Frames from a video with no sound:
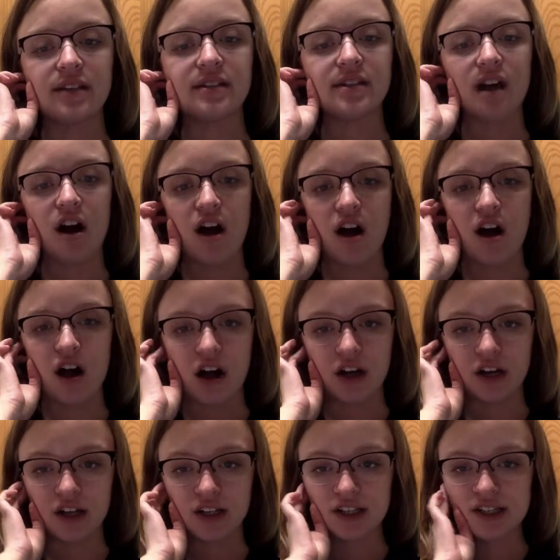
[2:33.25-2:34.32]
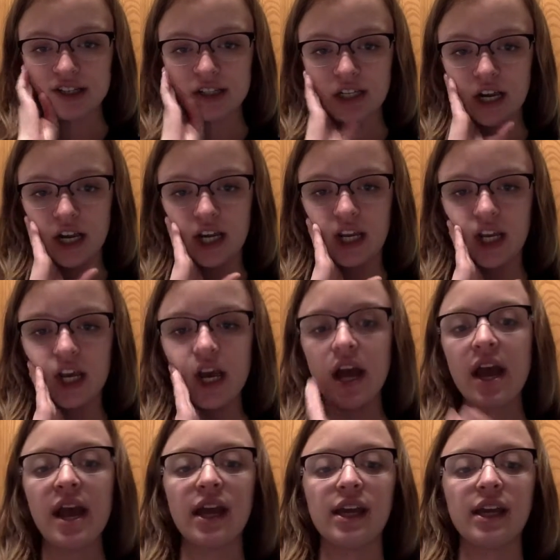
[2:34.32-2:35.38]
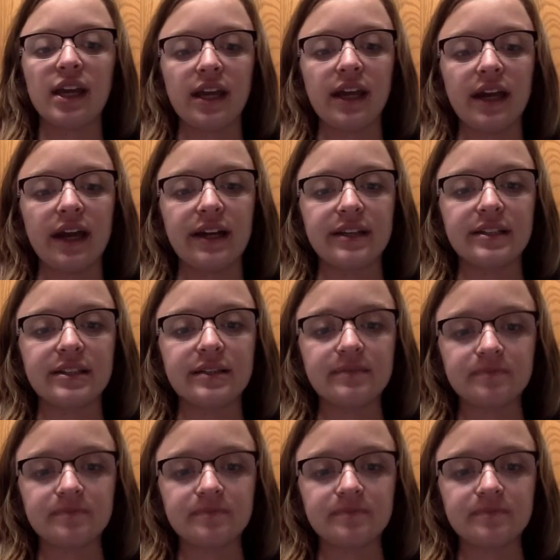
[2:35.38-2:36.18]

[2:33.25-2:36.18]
dog study, and